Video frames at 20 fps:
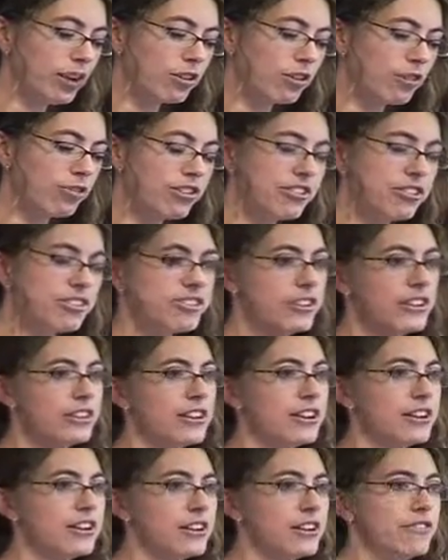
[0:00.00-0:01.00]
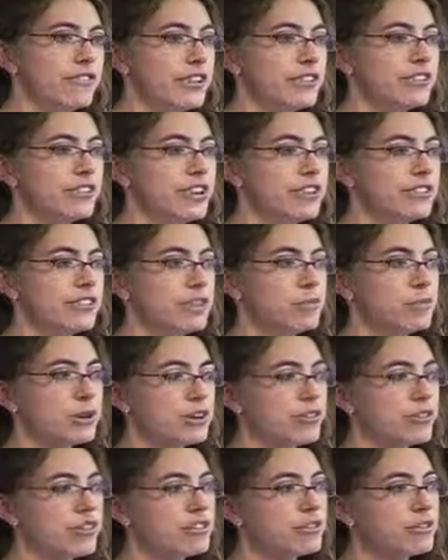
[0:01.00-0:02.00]
resisted the idea of university
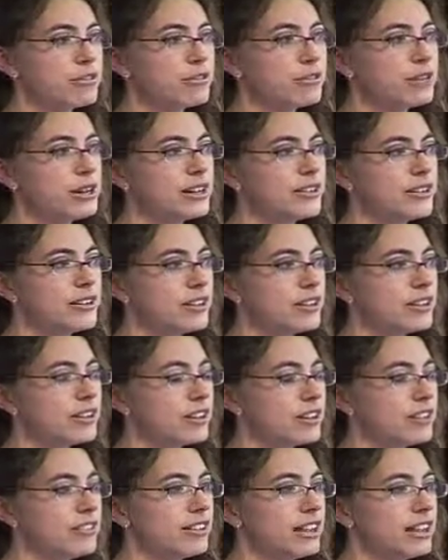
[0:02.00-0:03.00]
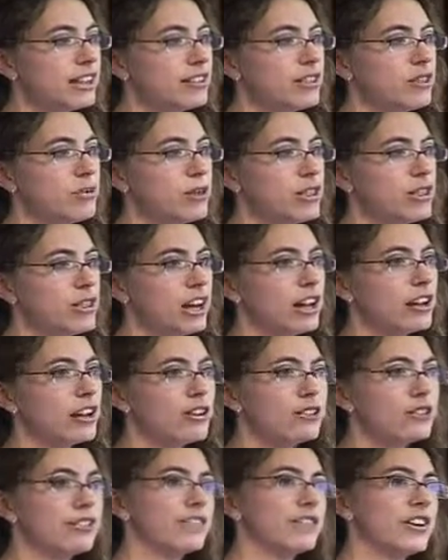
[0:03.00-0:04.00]
because they saw it as associated with a
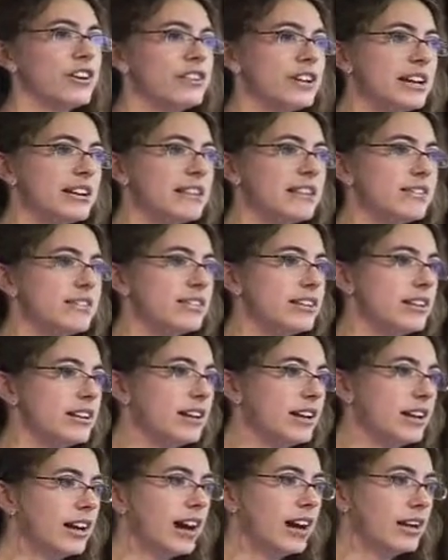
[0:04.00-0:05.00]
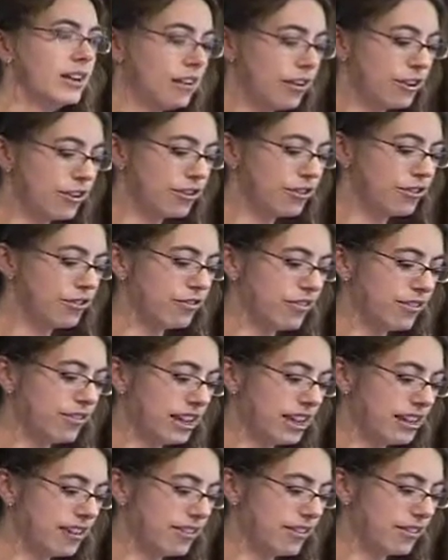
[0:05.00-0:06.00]
loss of identity and a loss of
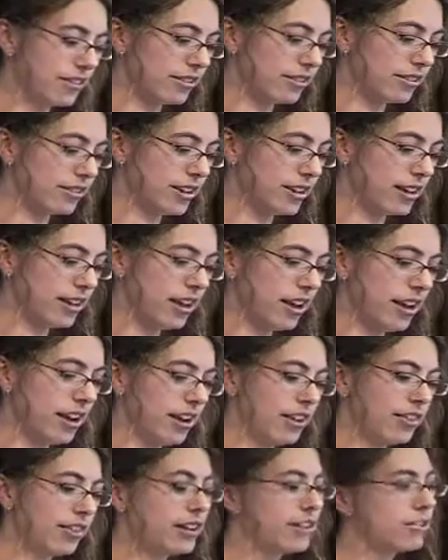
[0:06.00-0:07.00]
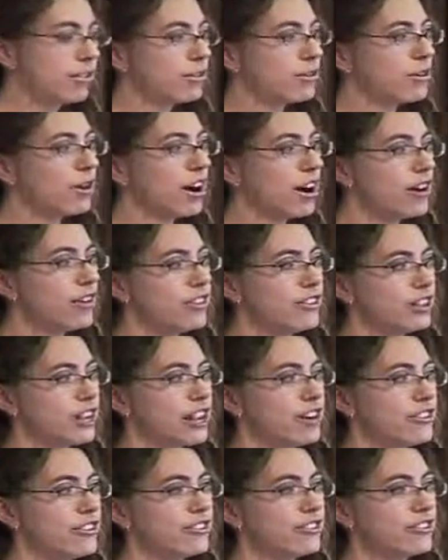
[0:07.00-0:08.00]
status. They saw higher
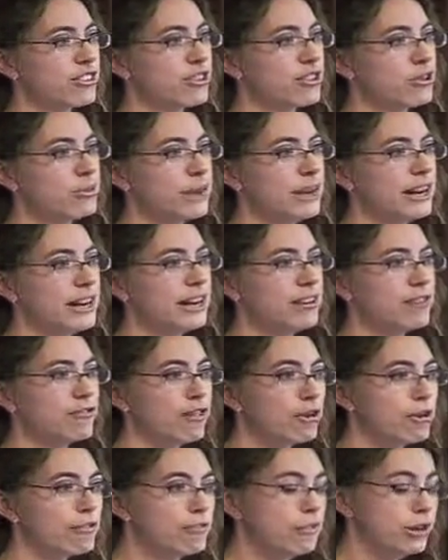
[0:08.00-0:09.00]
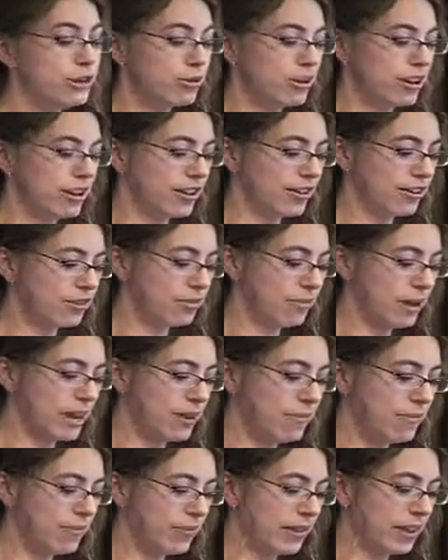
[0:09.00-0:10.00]
education as the domain of middle class
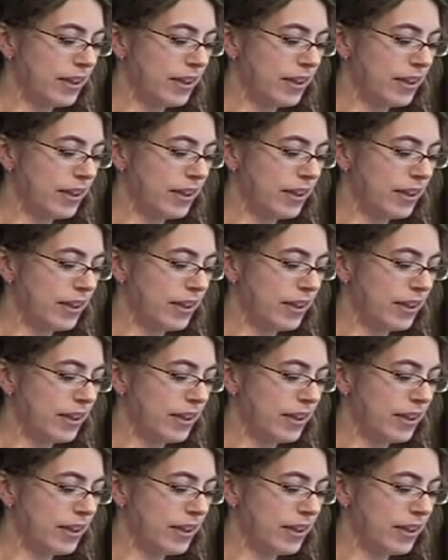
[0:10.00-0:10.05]
men,